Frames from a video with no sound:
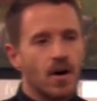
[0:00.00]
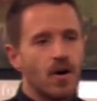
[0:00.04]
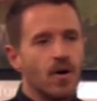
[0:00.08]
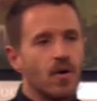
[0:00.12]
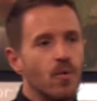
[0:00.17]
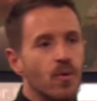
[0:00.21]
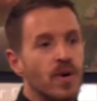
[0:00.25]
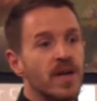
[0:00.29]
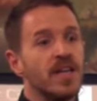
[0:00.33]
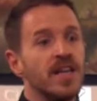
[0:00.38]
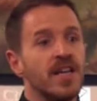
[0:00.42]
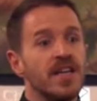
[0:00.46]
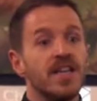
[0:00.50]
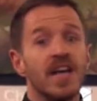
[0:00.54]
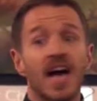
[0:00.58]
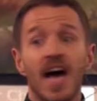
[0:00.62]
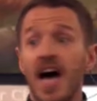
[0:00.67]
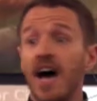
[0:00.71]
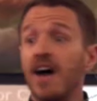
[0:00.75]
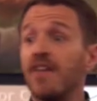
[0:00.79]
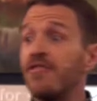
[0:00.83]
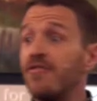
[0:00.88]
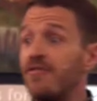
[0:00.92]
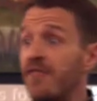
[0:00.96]
We need to
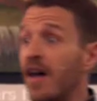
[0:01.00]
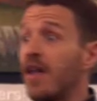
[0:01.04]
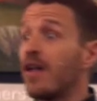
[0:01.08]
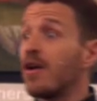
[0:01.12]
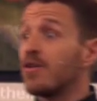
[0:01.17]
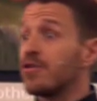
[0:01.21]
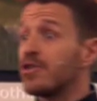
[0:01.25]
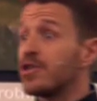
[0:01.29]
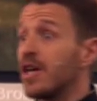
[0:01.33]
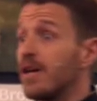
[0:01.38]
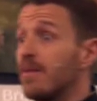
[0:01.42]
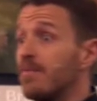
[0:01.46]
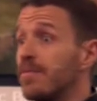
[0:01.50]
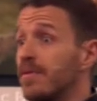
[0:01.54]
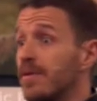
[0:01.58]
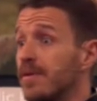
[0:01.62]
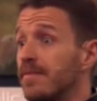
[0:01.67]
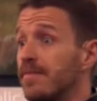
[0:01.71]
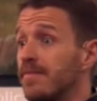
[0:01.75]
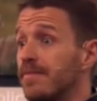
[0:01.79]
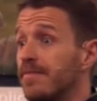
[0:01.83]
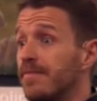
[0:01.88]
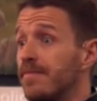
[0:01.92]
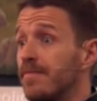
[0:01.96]
have fellowship.
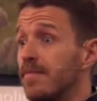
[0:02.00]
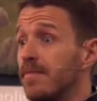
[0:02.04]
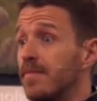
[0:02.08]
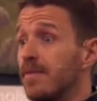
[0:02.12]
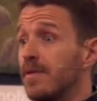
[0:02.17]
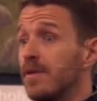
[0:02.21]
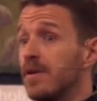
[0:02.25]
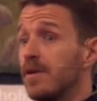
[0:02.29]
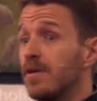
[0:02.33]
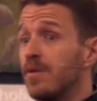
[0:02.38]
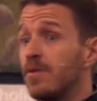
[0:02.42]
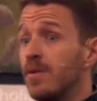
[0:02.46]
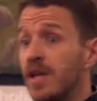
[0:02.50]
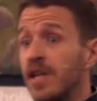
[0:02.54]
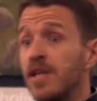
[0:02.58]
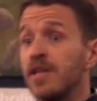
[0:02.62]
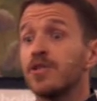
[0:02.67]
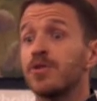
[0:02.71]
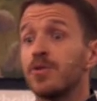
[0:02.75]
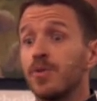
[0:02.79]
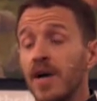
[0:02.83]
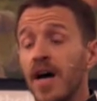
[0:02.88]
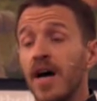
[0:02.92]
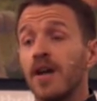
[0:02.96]
We need to
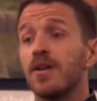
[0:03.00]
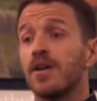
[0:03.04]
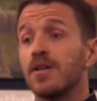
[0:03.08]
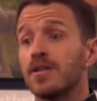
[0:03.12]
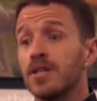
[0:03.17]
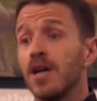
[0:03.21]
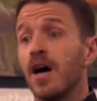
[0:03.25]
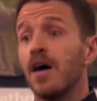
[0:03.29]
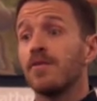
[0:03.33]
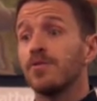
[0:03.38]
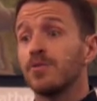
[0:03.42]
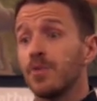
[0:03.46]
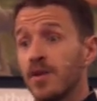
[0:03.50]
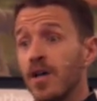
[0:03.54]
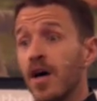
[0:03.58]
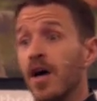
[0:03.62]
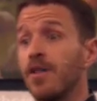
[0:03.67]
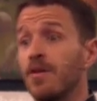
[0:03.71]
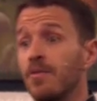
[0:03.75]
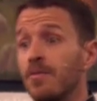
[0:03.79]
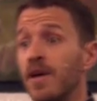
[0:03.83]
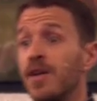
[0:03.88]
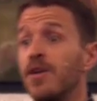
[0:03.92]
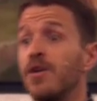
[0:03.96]
surround ourselves with
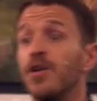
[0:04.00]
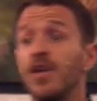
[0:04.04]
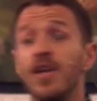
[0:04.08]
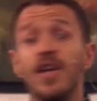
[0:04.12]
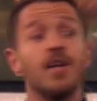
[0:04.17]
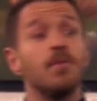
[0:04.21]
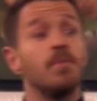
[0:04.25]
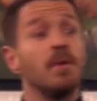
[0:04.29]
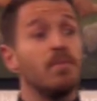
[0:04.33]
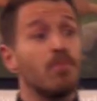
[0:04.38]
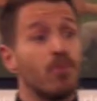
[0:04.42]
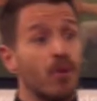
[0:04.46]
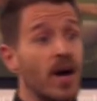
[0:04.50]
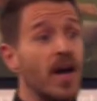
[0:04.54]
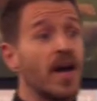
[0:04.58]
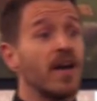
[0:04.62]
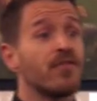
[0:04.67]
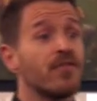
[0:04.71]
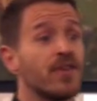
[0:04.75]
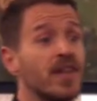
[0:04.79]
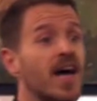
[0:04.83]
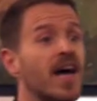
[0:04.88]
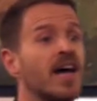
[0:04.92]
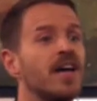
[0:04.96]
other men. You need to be praying
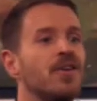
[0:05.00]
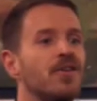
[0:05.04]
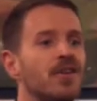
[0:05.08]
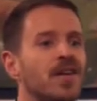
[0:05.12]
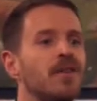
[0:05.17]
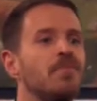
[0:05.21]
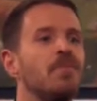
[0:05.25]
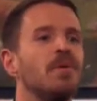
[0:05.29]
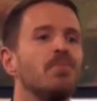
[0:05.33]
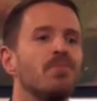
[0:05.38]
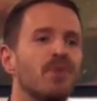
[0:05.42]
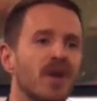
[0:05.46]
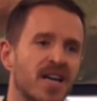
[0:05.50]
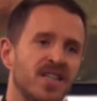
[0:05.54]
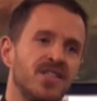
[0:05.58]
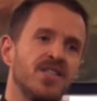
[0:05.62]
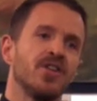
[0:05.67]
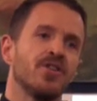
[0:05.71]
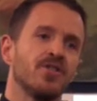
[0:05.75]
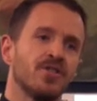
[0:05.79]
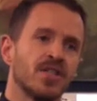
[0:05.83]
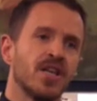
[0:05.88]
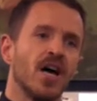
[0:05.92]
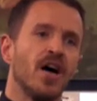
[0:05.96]
for that. You need to be placing
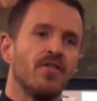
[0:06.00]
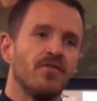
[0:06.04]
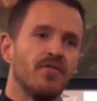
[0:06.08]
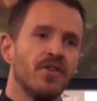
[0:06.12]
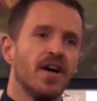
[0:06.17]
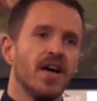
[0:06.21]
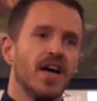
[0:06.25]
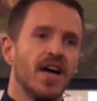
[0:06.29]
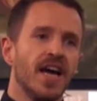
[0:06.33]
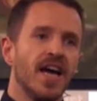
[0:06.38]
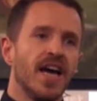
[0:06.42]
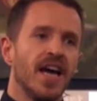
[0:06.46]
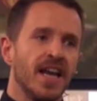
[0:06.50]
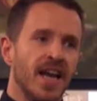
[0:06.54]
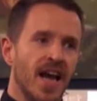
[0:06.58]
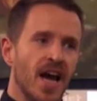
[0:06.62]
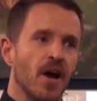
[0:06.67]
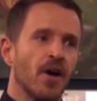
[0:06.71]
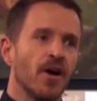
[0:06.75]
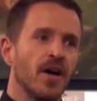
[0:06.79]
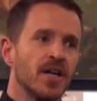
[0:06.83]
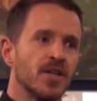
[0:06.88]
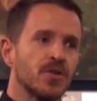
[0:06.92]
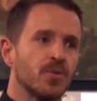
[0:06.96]
yourself in
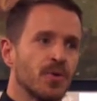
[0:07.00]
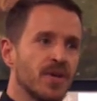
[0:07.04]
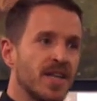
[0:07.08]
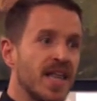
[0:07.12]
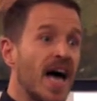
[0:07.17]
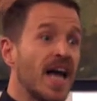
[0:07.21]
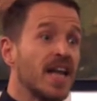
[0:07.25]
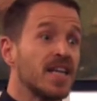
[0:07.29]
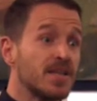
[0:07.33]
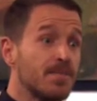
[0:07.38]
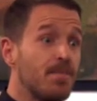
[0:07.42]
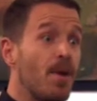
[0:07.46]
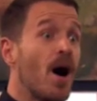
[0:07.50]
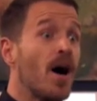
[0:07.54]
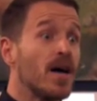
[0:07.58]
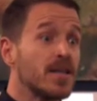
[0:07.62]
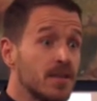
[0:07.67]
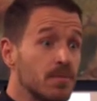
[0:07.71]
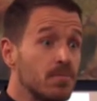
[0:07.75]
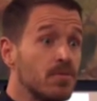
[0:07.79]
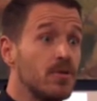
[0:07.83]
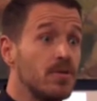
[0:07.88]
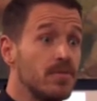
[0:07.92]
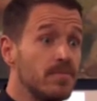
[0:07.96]
areas where that is
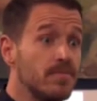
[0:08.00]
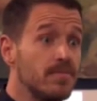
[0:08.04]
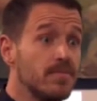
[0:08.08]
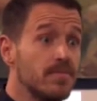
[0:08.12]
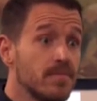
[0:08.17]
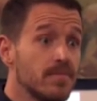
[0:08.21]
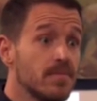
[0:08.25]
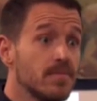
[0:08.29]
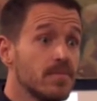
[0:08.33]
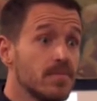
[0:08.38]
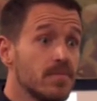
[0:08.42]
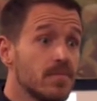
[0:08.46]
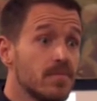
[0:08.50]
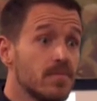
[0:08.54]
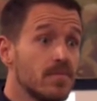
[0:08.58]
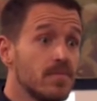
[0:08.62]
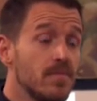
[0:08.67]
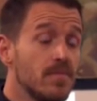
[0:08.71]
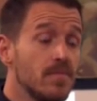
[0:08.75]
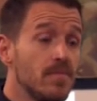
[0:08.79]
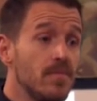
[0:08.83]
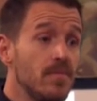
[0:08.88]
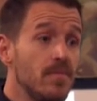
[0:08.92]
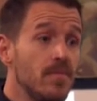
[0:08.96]
possible.
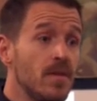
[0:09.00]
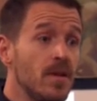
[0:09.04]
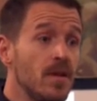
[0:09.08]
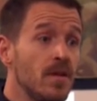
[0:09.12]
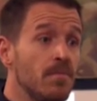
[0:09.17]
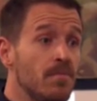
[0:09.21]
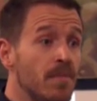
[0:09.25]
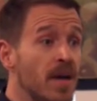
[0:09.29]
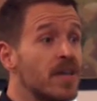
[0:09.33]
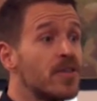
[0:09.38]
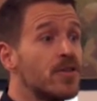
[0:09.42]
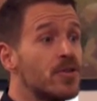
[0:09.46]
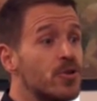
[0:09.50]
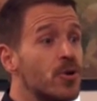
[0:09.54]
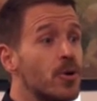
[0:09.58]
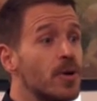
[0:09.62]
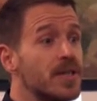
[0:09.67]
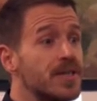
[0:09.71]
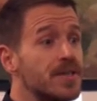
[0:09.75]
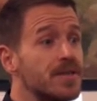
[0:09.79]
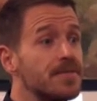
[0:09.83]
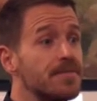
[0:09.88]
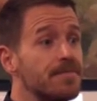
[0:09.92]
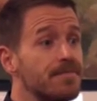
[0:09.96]
Make the
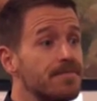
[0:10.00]
choice.